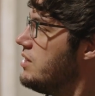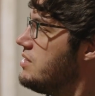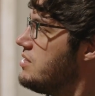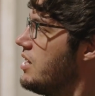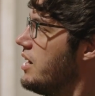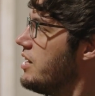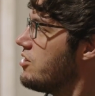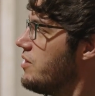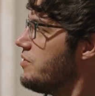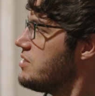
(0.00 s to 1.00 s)
at
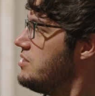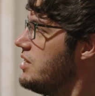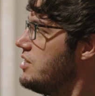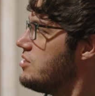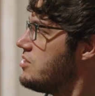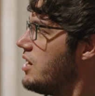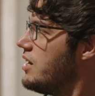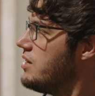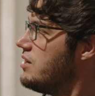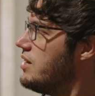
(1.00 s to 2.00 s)
Graphics D
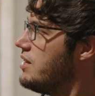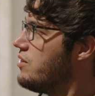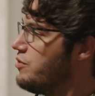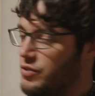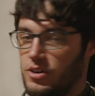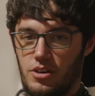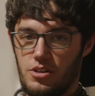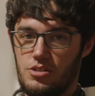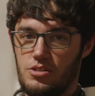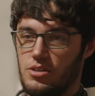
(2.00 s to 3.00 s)
design the
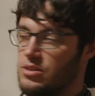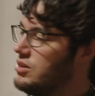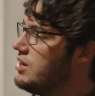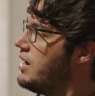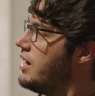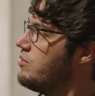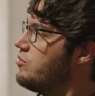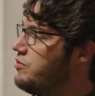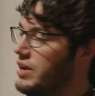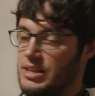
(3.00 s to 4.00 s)
first
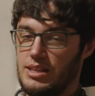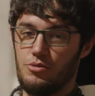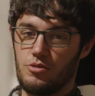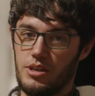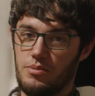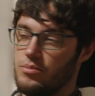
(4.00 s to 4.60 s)
fade livery,